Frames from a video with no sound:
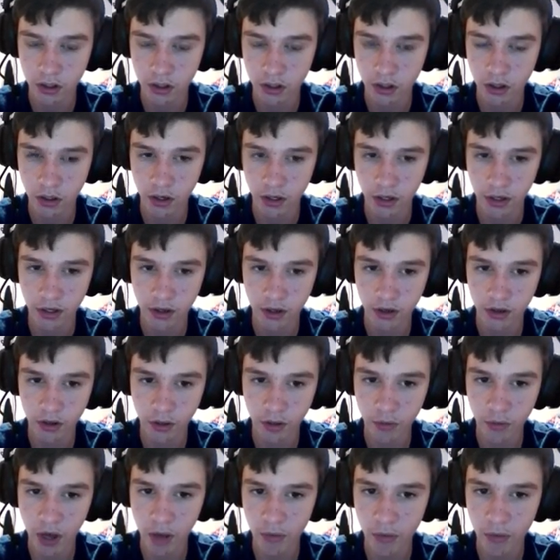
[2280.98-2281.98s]
Okay, here, let
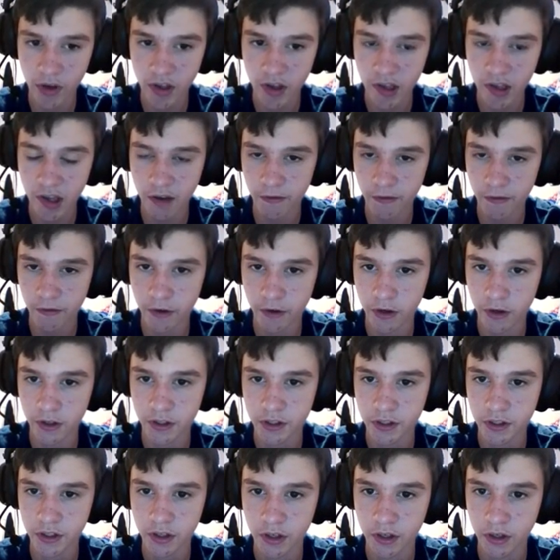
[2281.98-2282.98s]
me, I'm gonna save
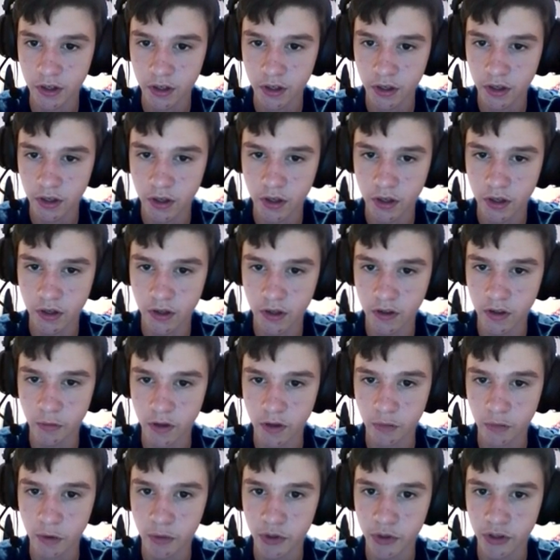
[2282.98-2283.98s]
first, because I
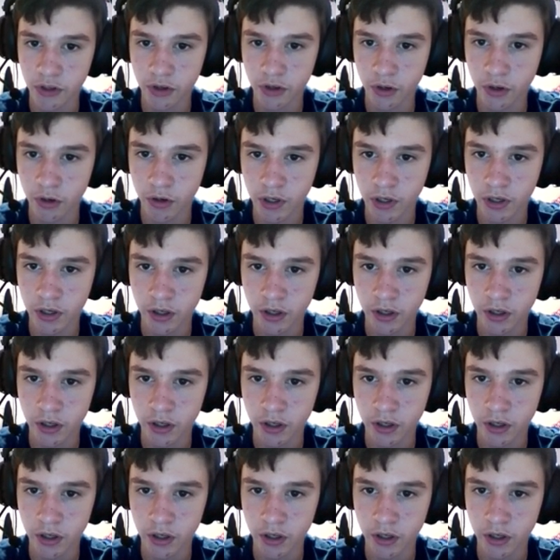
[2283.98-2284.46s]
remember the code.